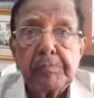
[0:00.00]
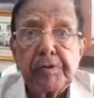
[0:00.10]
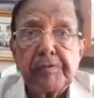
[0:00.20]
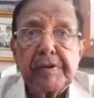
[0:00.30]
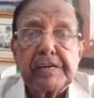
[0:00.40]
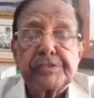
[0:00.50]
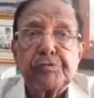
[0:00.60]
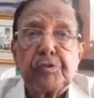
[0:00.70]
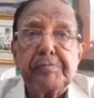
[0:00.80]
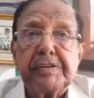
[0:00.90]
The
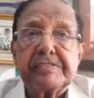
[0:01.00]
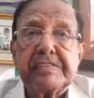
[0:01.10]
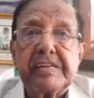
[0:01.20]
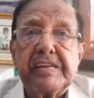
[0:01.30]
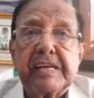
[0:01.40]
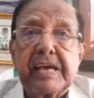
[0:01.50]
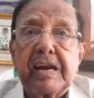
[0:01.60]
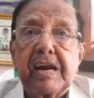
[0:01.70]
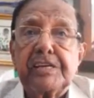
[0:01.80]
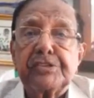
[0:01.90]
prevalence of obesity in
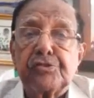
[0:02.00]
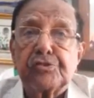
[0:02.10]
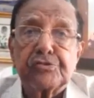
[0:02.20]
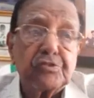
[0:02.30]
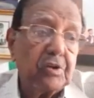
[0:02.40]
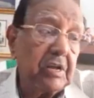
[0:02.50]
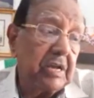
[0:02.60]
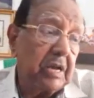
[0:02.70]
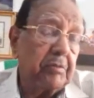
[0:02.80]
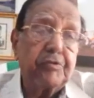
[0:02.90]
Kerala is also
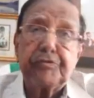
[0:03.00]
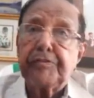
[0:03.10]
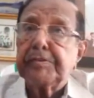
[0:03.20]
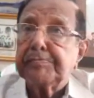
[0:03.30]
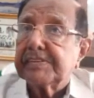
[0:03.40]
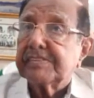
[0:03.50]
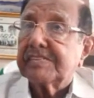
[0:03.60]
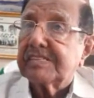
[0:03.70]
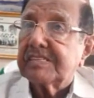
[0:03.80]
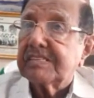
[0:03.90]
about
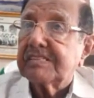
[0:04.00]
50%.